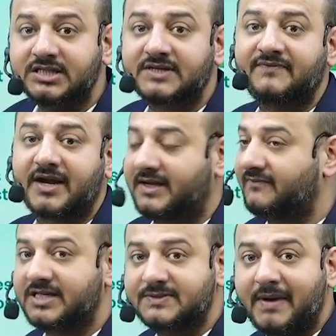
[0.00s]
effective
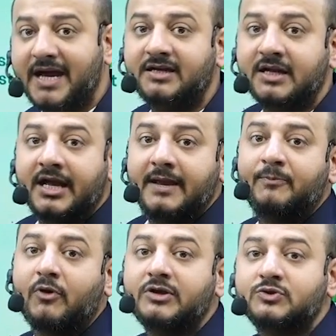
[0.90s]
despite
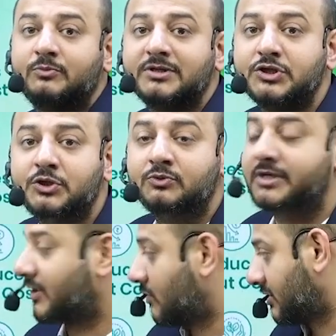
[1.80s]
employing so much new
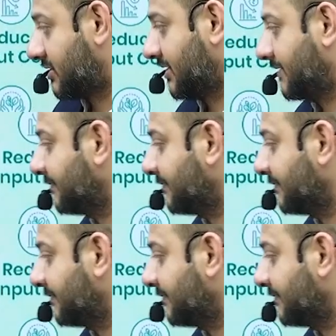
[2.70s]
technology.